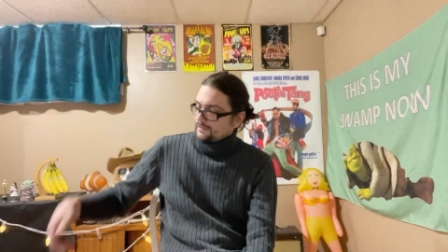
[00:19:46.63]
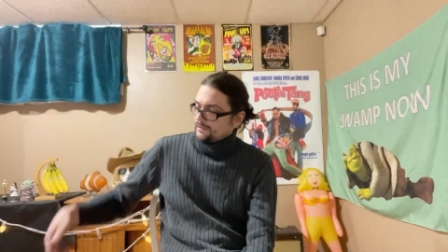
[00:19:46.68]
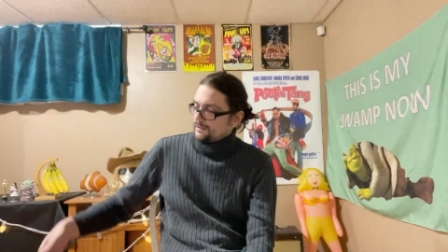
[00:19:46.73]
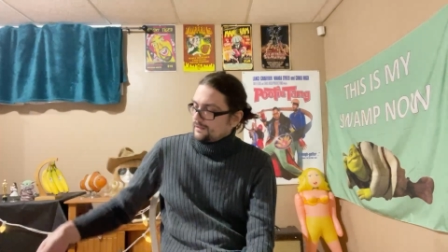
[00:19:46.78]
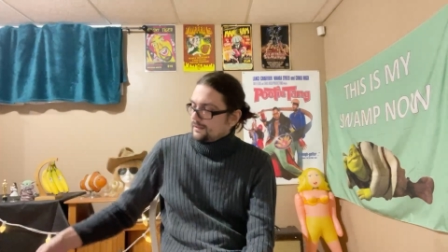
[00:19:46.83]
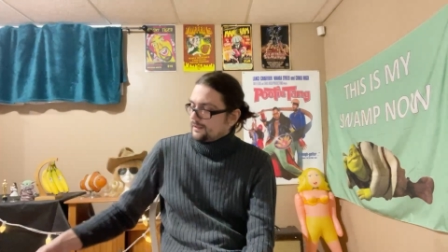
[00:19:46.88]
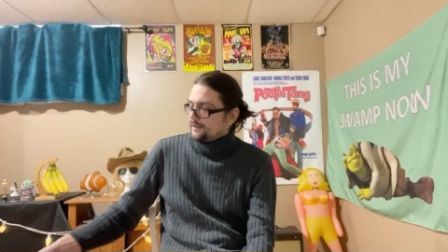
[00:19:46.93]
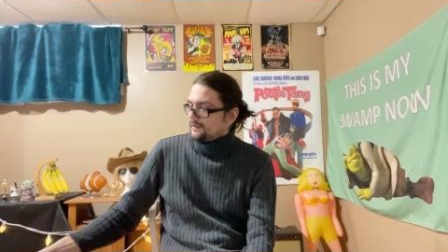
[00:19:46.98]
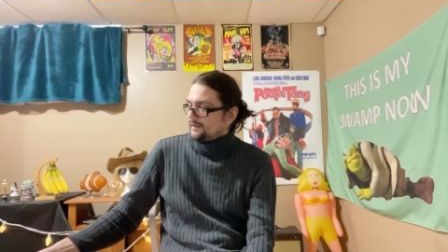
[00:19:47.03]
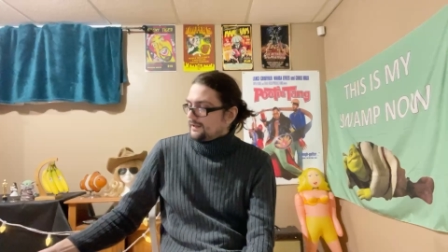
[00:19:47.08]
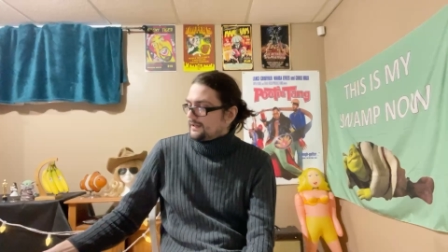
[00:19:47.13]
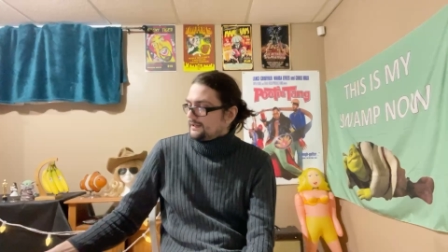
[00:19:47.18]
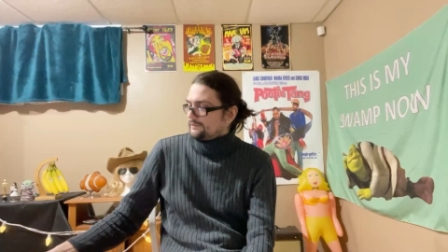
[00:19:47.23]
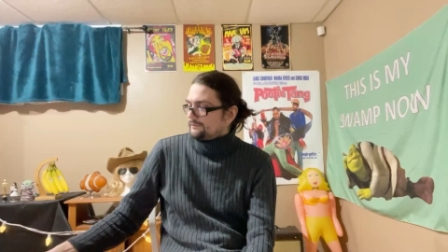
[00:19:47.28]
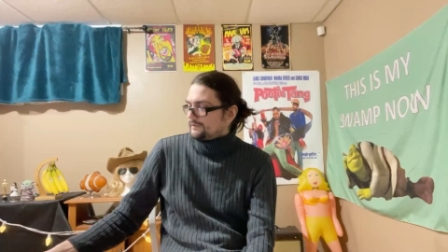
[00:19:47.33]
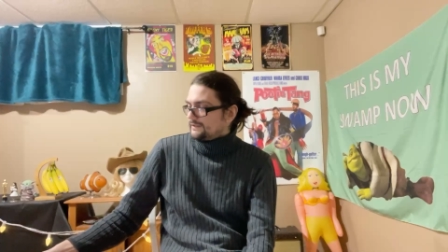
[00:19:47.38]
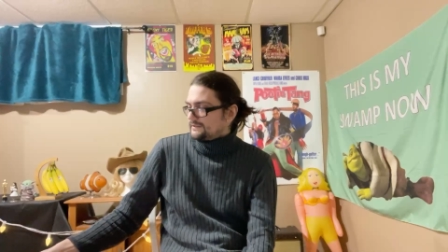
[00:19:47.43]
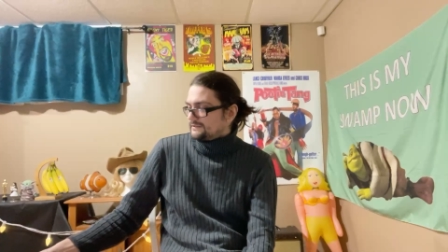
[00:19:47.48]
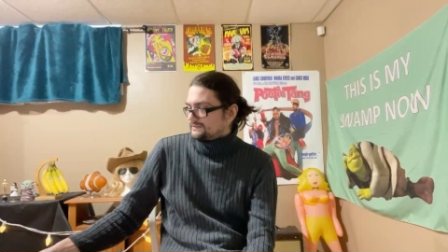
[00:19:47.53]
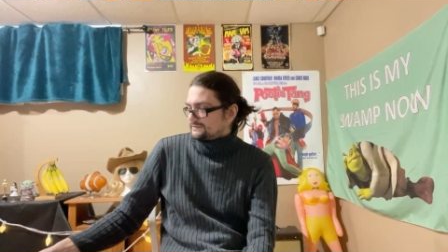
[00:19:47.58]

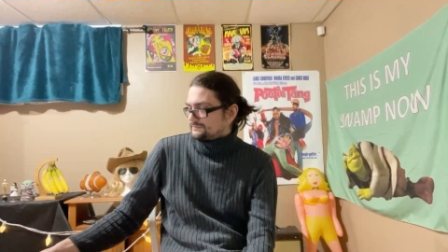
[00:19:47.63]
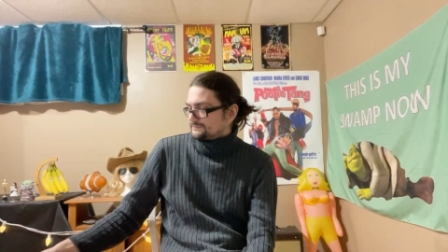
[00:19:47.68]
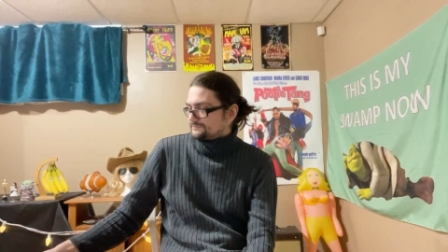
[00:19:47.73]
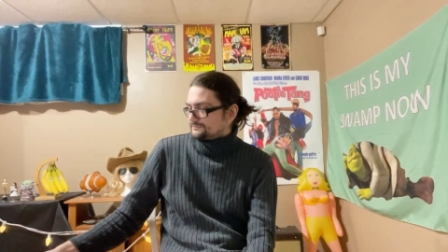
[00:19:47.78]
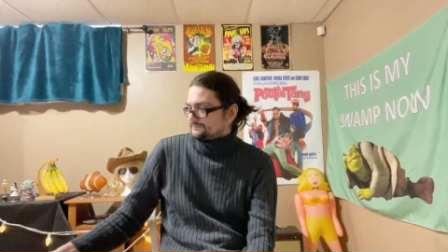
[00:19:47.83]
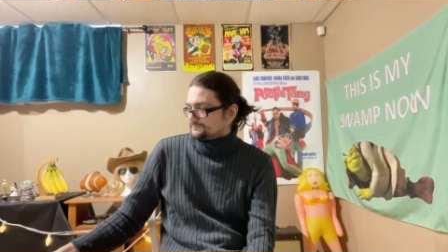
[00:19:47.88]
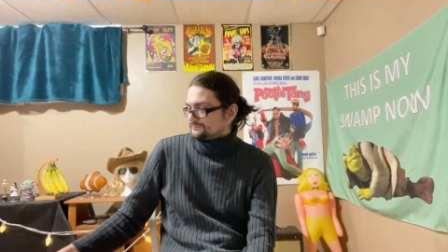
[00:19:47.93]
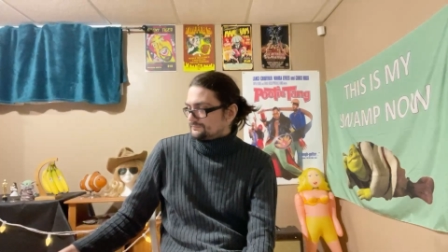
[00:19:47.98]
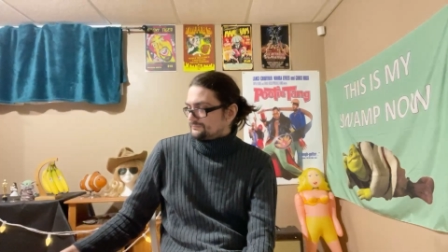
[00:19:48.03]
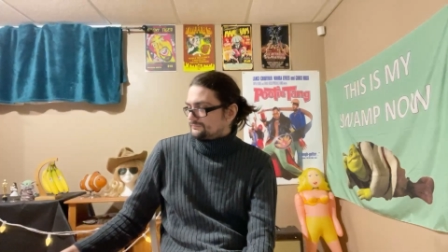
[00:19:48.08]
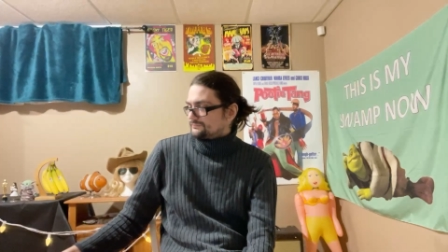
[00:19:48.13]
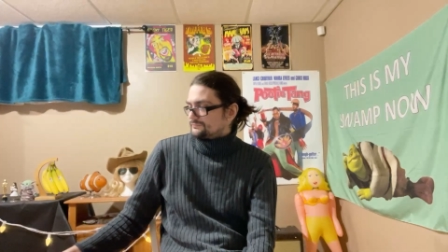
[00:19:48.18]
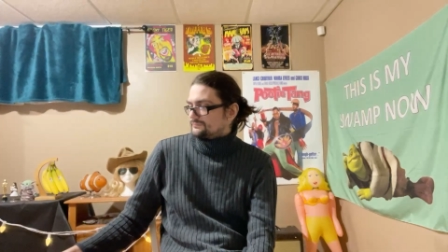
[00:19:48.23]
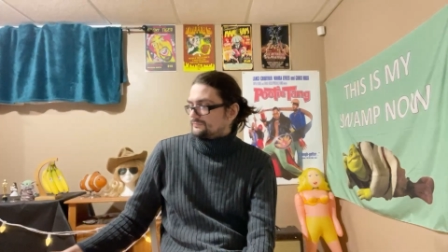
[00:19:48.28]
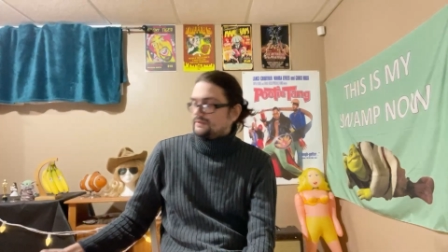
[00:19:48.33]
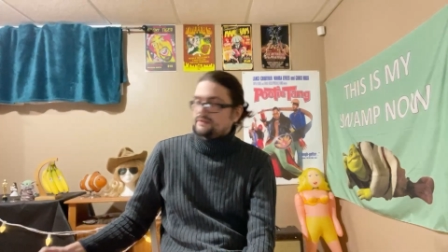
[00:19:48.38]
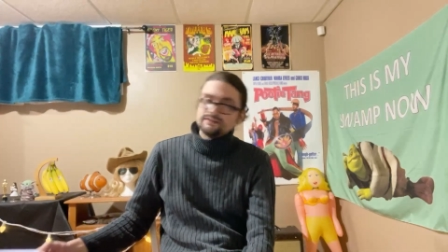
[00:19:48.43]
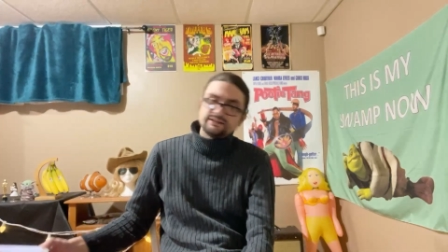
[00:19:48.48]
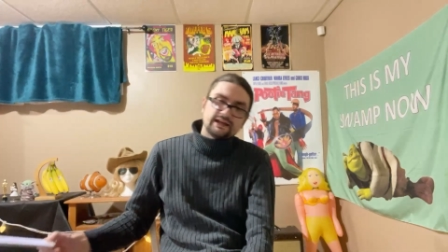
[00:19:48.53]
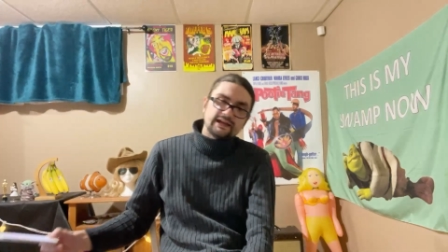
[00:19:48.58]
Anyways,
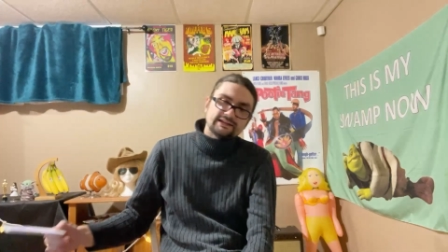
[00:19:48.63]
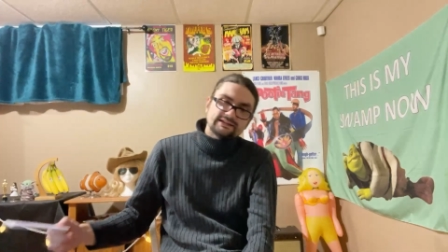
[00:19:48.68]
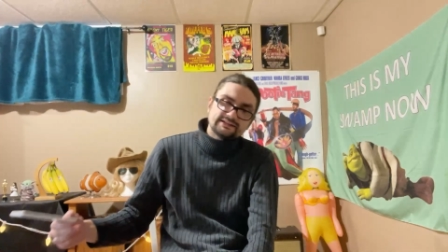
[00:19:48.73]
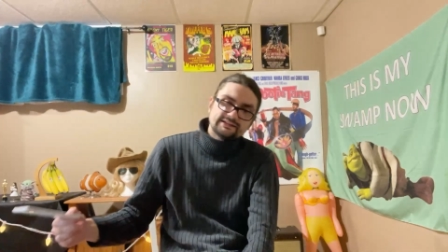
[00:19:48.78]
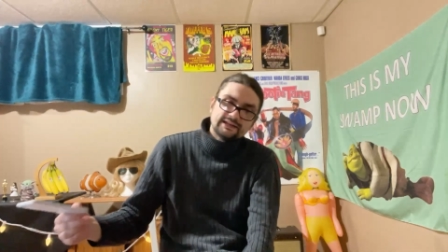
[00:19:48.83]
that's